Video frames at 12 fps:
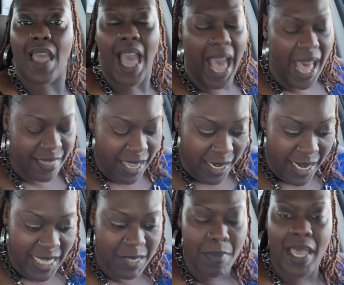I think
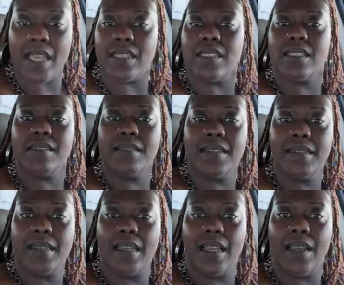that's best.
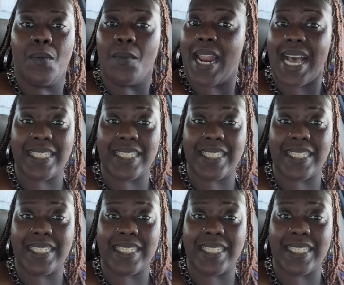When I